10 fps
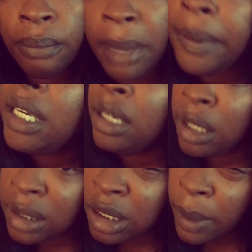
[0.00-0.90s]
maybe he
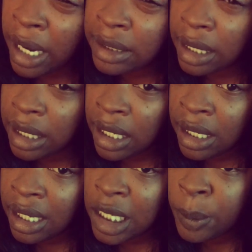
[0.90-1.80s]
is as bad as I think
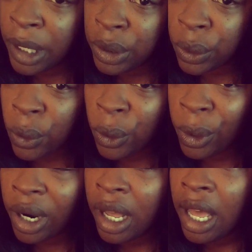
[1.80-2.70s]
he is, but at the
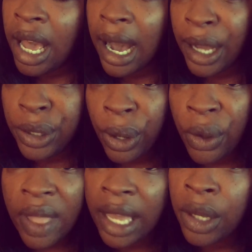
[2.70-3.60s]
core, I
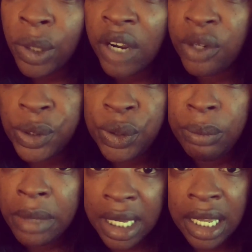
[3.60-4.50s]
know that he'll never do
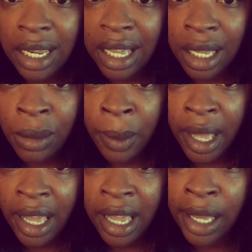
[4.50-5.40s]
me any kind of
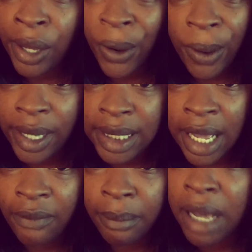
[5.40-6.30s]
way, and he'll always
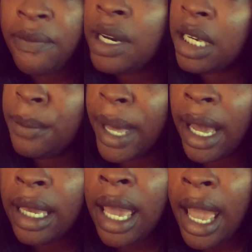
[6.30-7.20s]
have my fucking
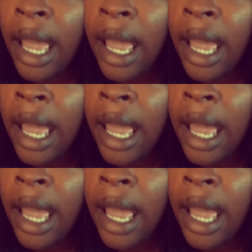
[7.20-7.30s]
back,